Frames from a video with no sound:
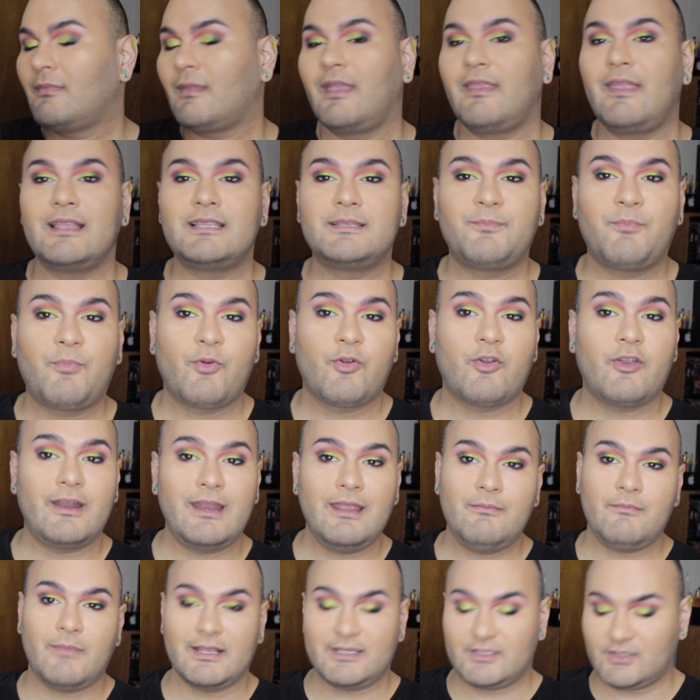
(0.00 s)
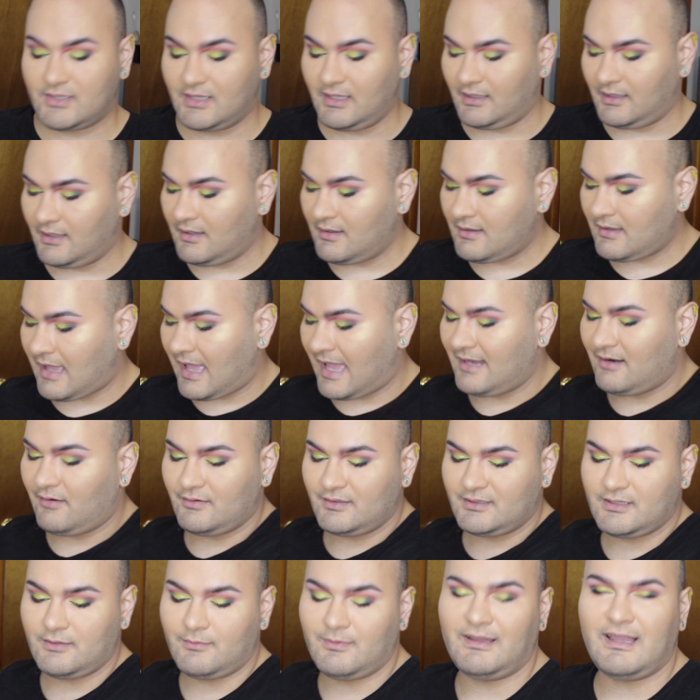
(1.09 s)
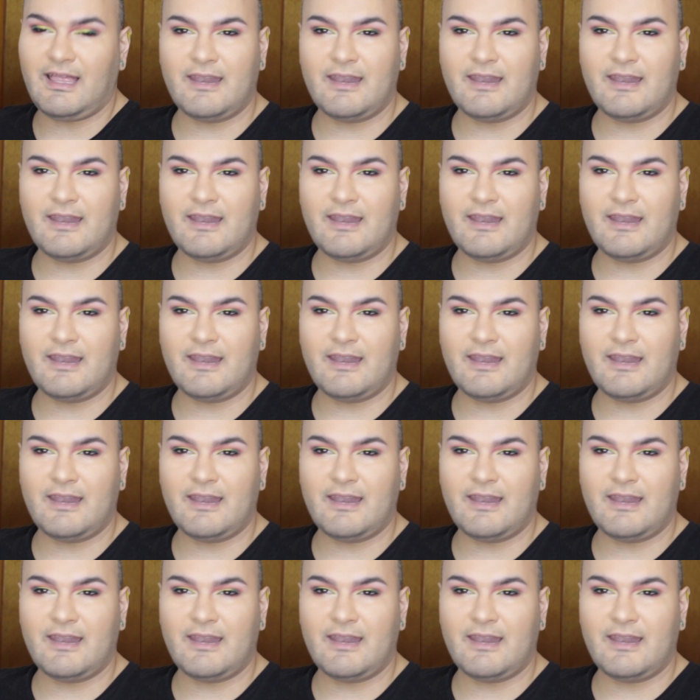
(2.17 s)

And that's pretty much the look. I don't do a